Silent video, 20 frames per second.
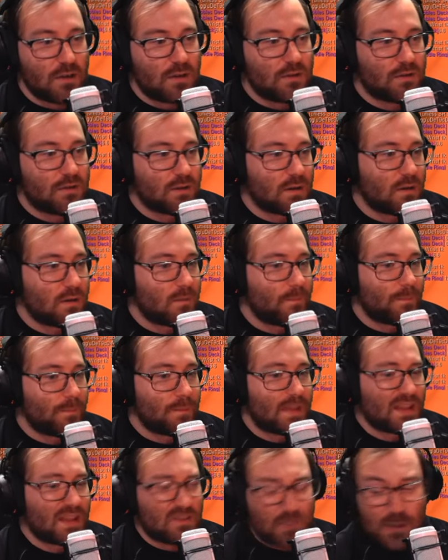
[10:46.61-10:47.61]
So
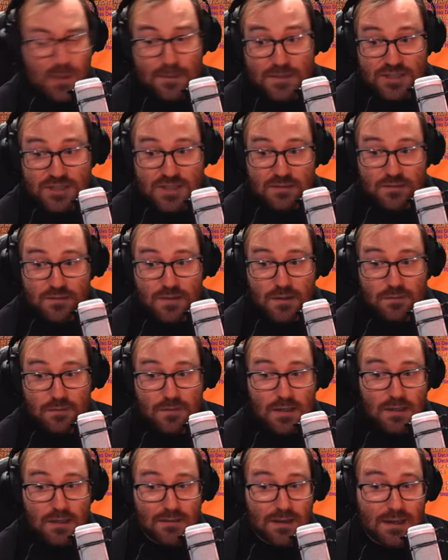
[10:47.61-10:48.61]
that's pretty much it for the
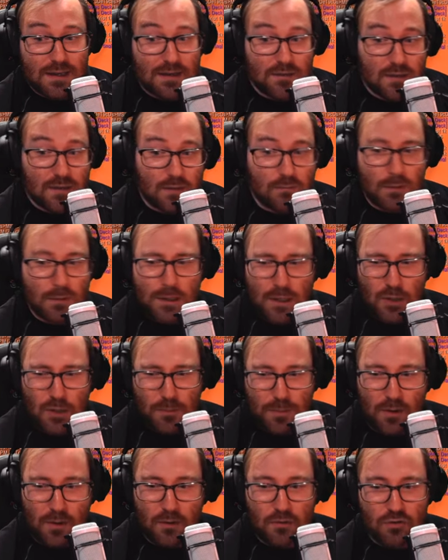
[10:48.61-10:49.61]
video, guys. I really
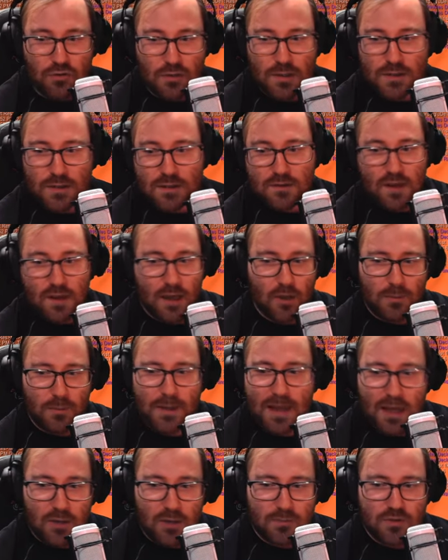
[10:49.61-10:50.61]
hope you enjoyed this. I hope
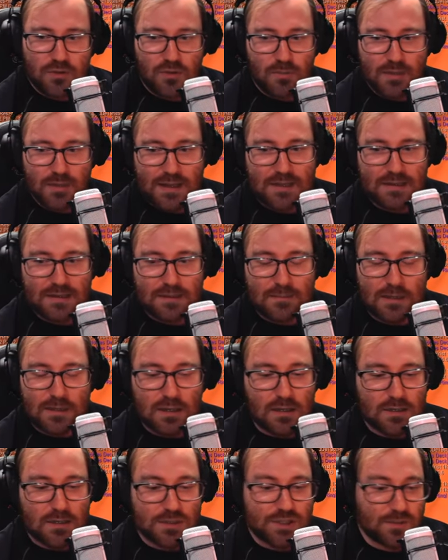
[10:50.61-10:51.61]
it helps you play
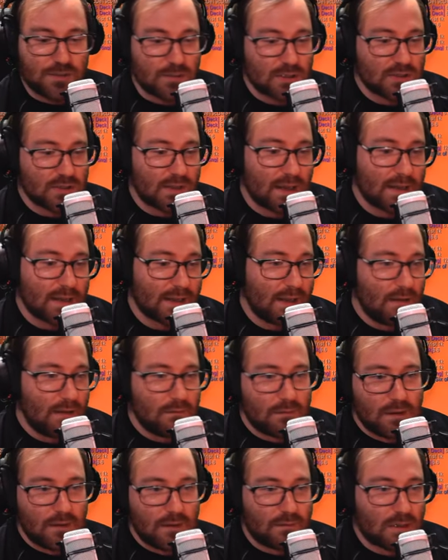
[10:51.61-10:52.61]
Demonology Warlock.
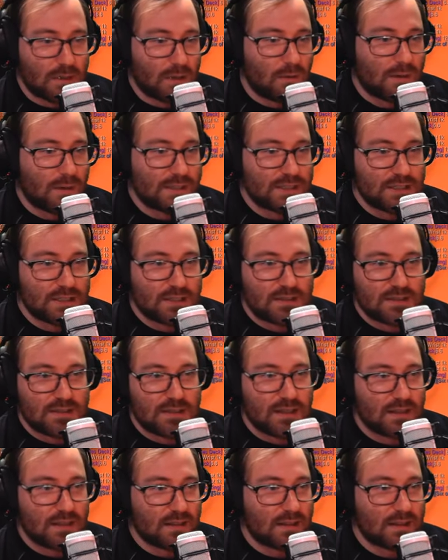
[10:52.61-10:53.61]
If you have any questions,
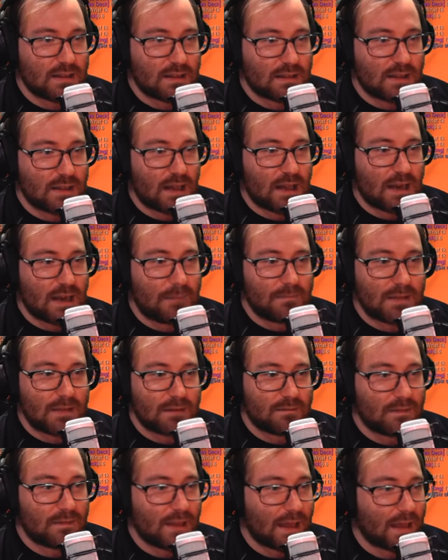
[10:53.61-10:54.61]
anything like that, I'm
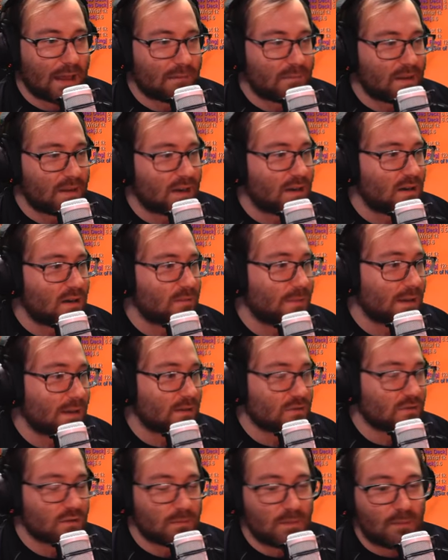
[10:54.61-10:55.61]
definitely happy to help
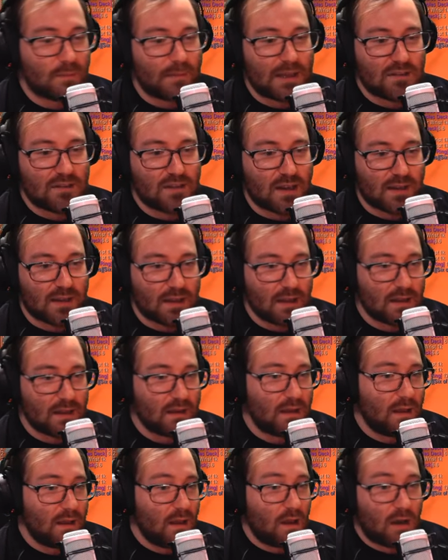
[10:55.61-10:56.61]
answer them the best I can.
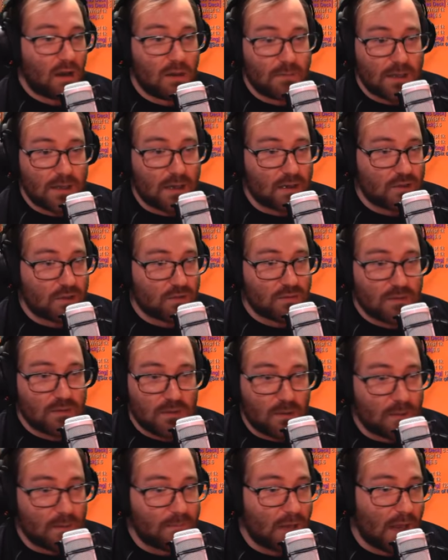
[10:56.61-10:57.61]
I'll be honest with
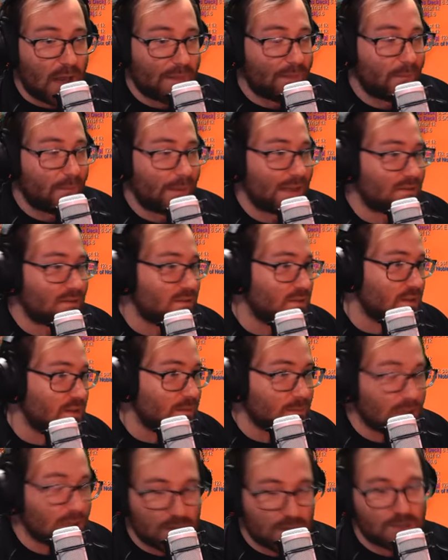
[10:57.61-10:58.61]
you, I'm not the best
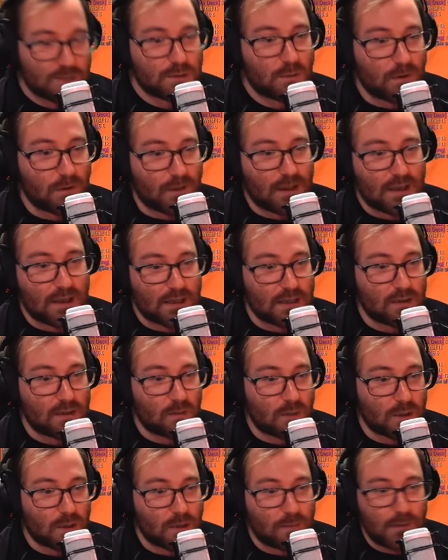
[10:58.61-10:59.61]
Demonology Warlock in the
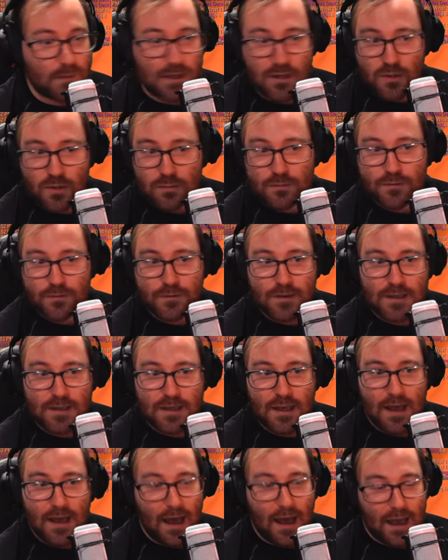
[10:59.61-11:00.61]
world, but hopefully
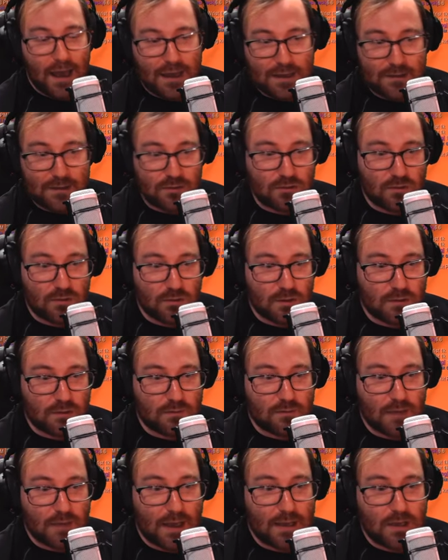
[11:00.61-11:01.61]
I can sort
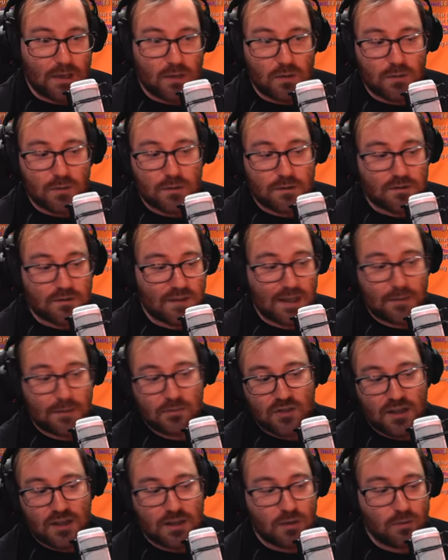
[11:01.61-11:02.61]
of, I know the
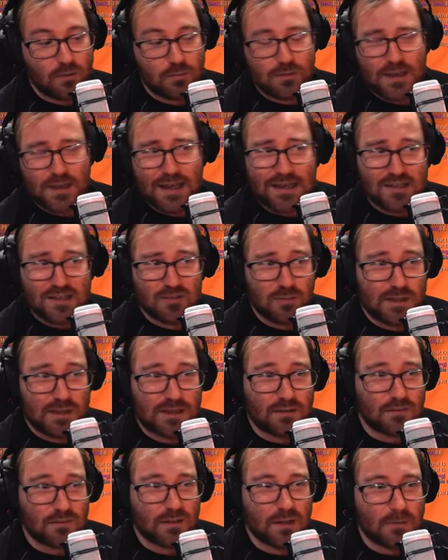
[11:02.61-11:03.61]
steps, and hopefully I explained
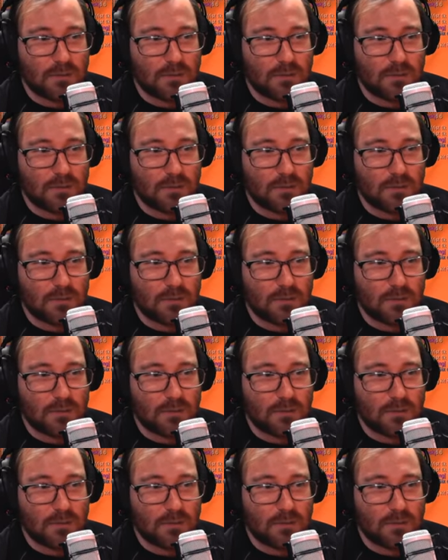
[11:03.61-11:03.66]
it really